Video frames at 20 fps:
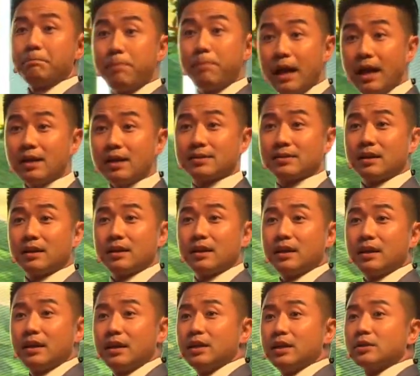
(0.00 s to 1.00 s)

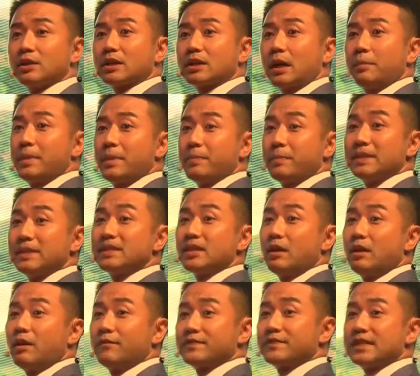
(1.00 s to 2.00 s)
but in the commitment
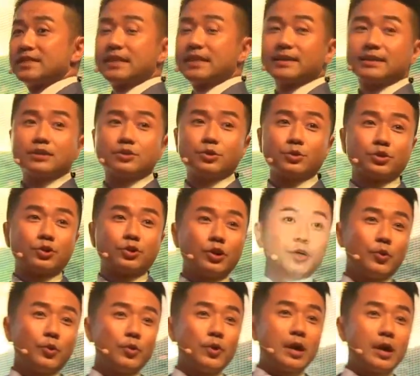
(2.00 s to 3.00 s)
of deciding to
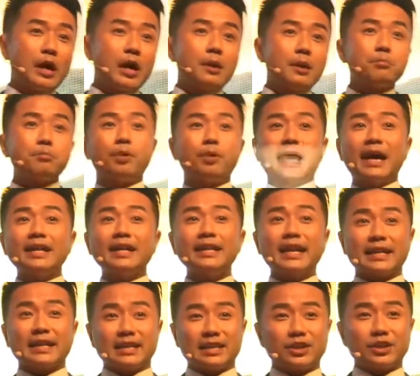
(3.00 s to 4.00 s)
go,
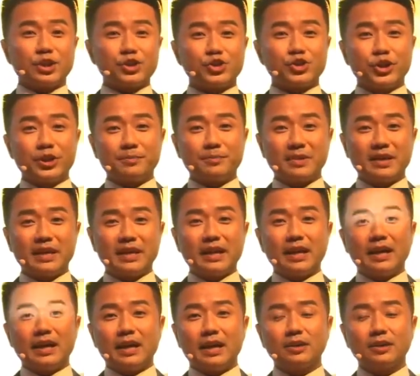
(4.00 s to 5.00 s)
planning the trip,
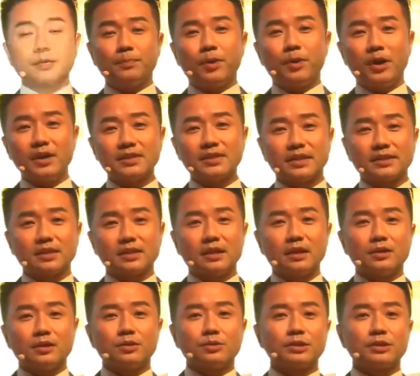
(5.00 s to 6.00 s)
and the
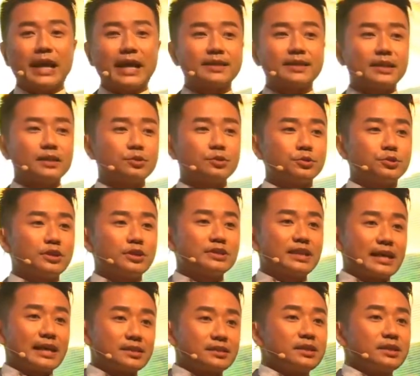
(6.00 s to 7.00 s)
process to getting to the
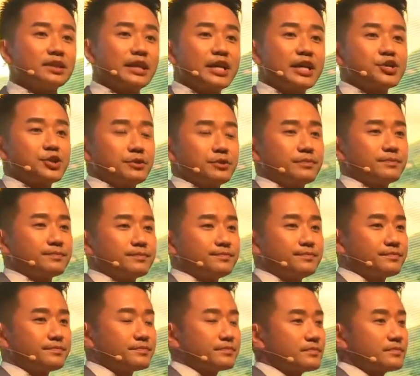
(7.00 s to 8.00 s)
destination.
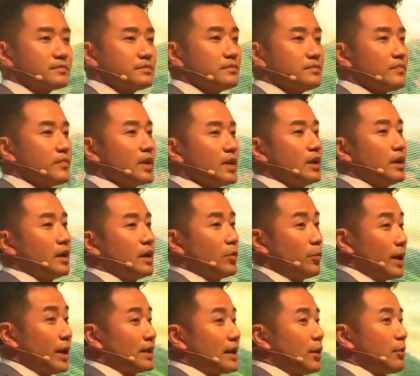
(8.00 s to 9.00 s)

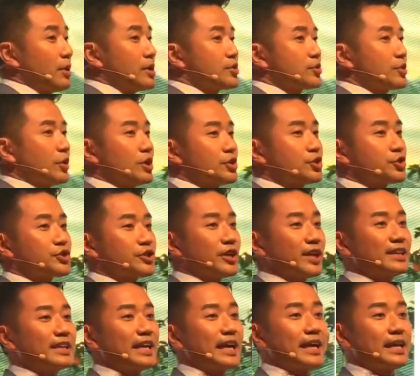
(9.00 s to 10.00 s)
When our short
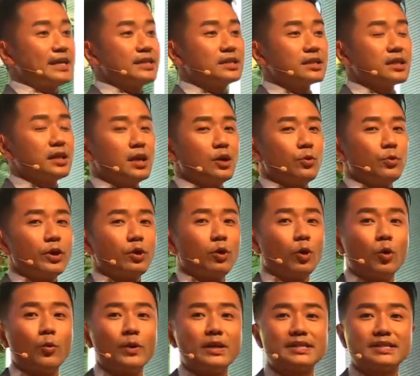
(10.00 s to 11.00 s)
journey ends, we
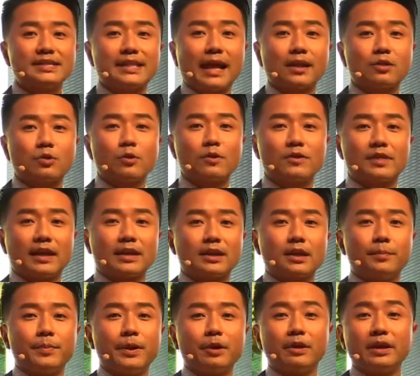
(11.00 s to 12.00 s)
always start to
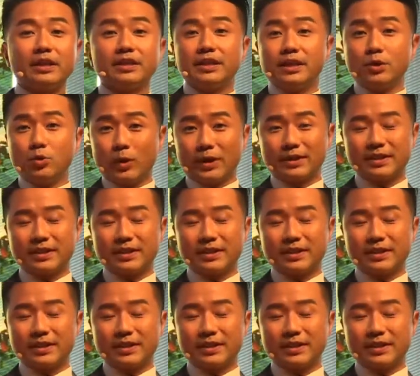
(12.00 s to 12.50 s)
think about a new